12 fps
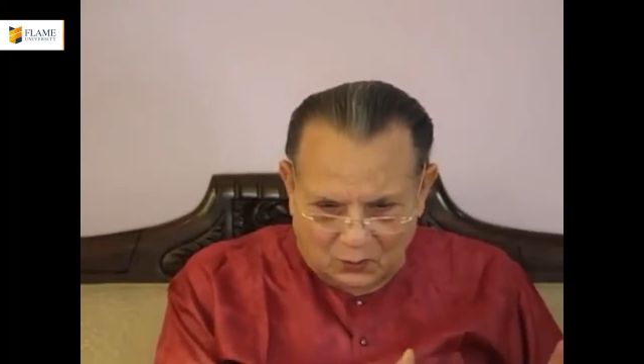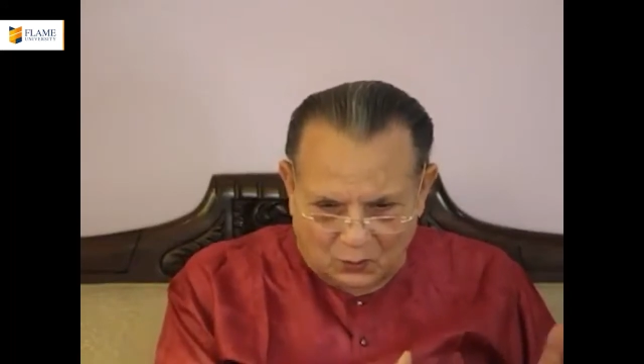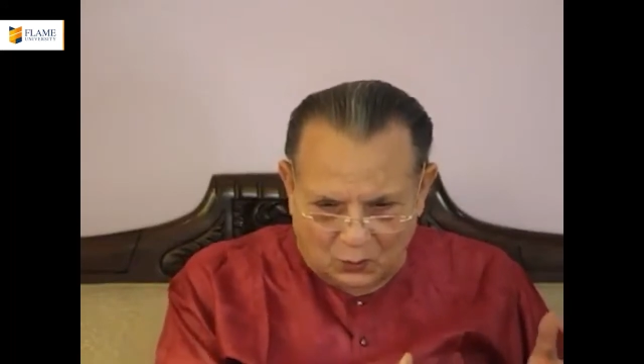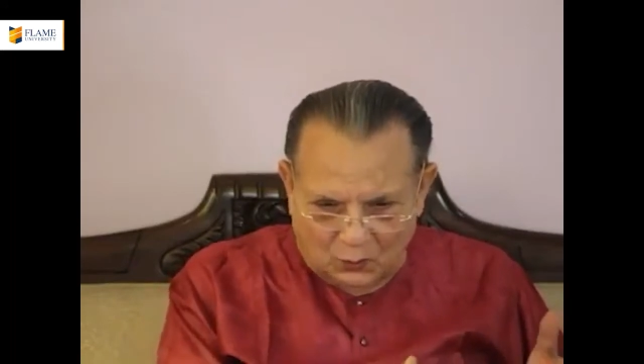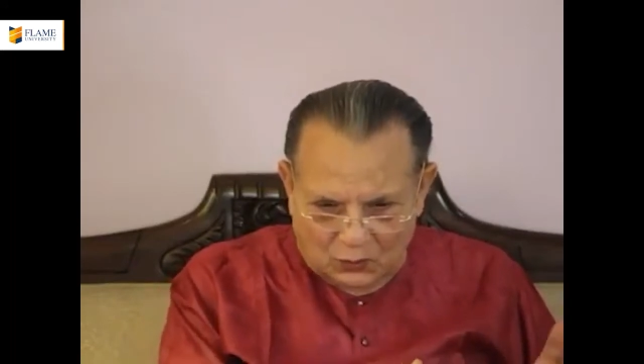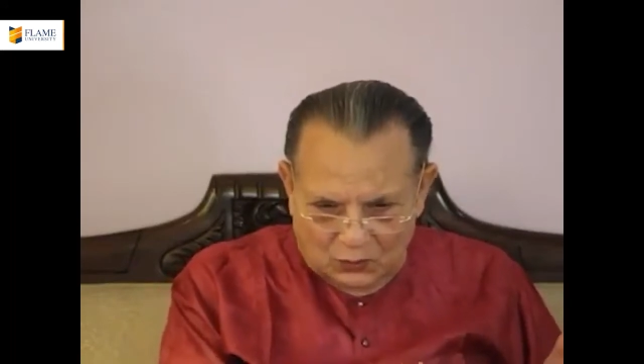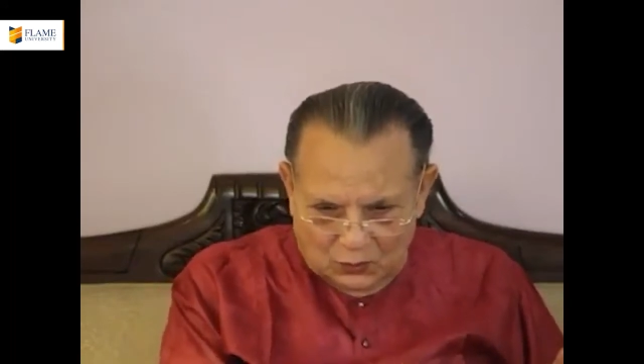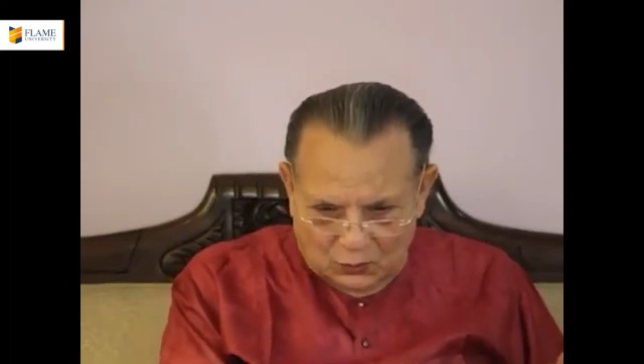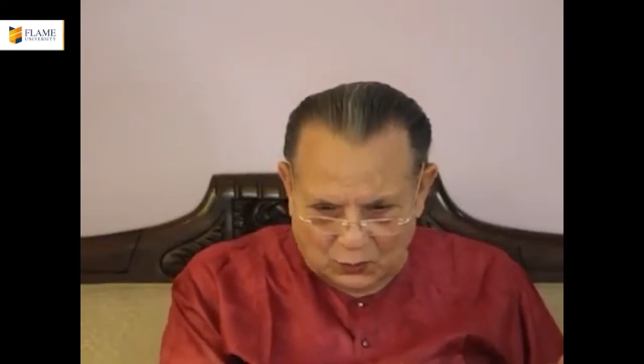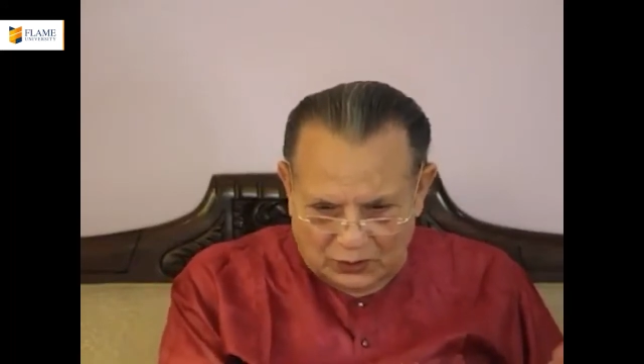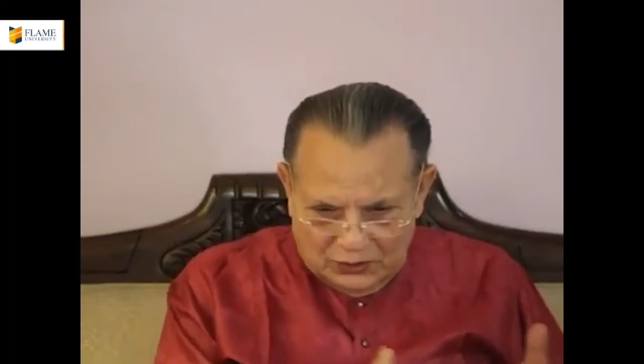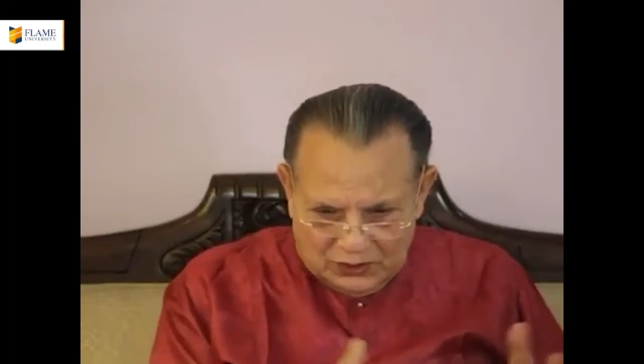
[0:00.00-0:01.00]
who was
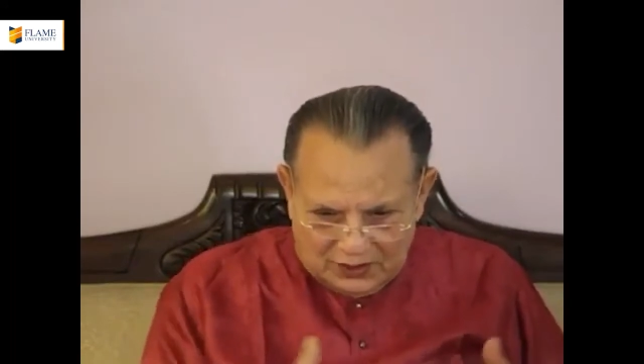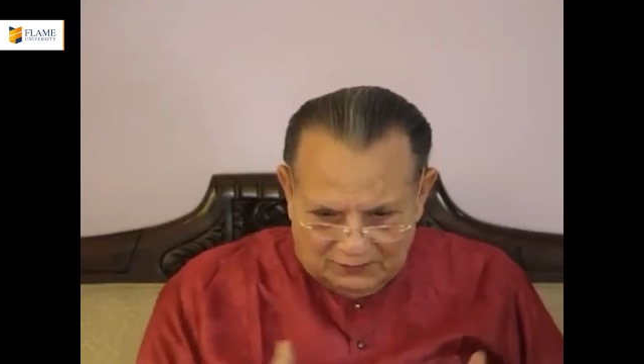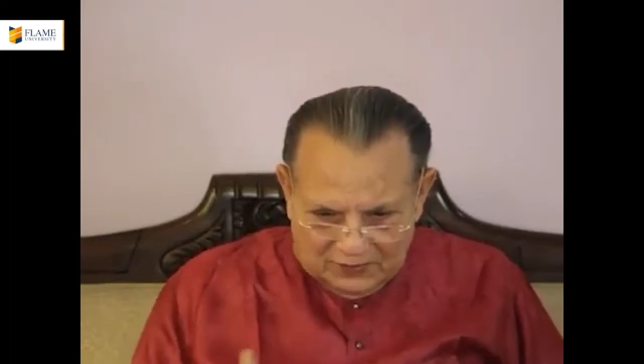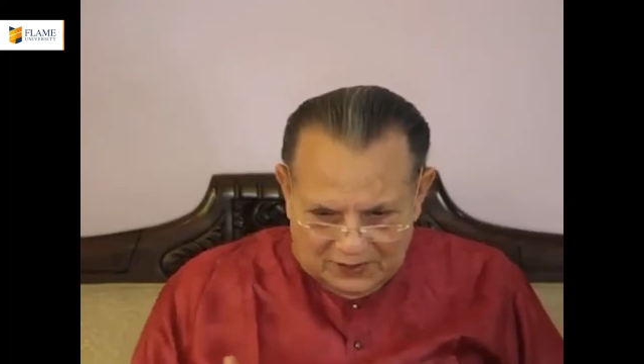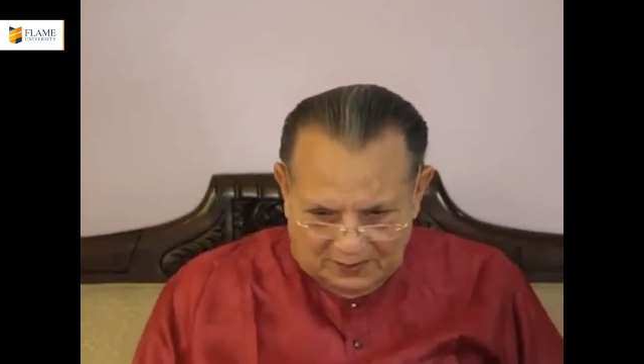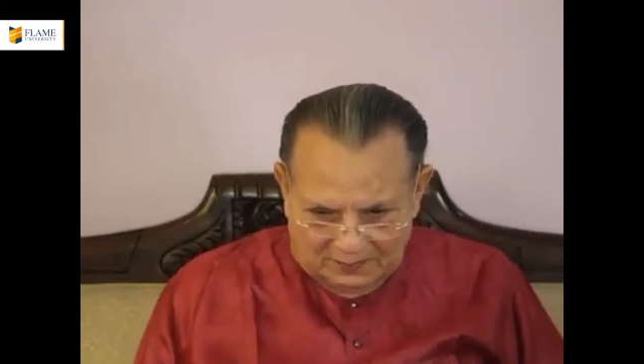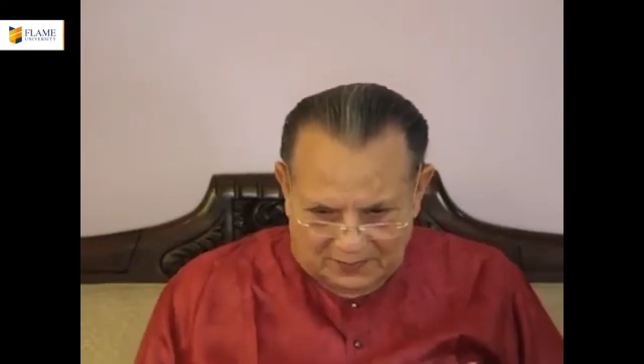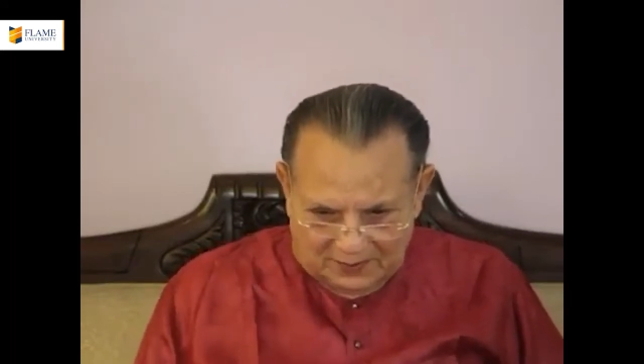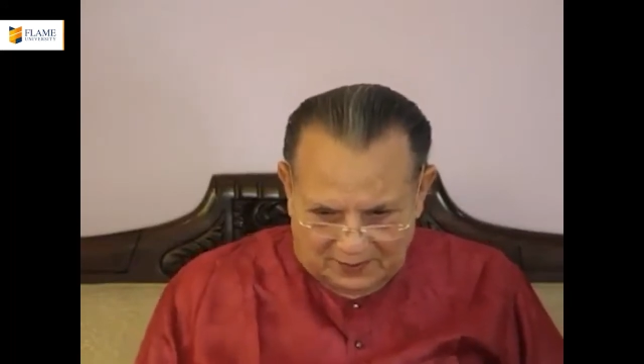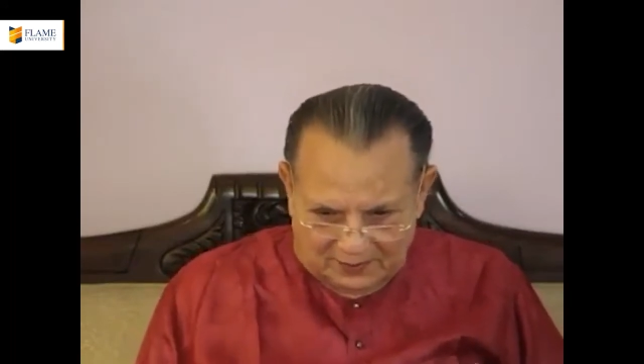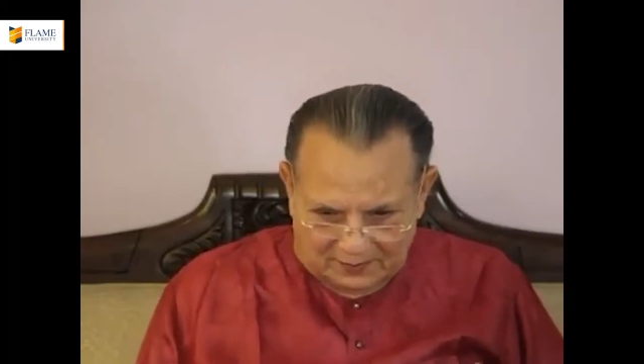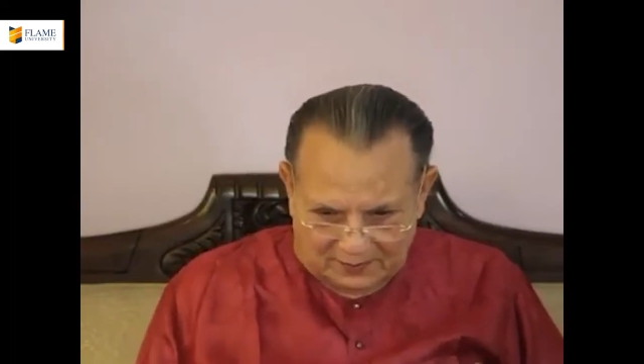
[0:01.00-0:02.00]
to achieve
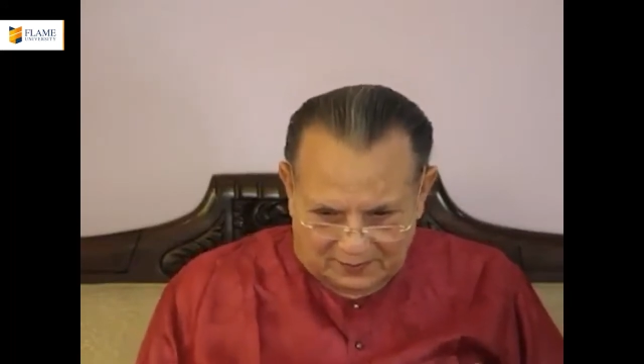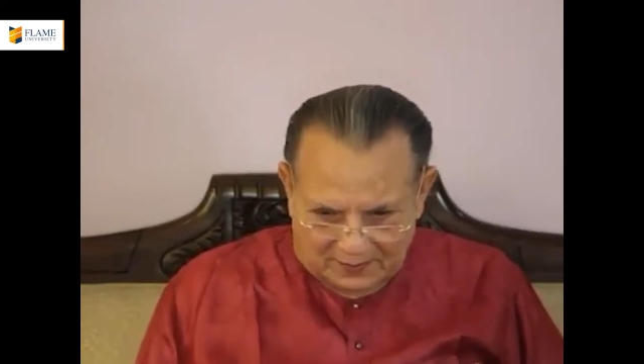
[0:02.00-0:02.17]
something.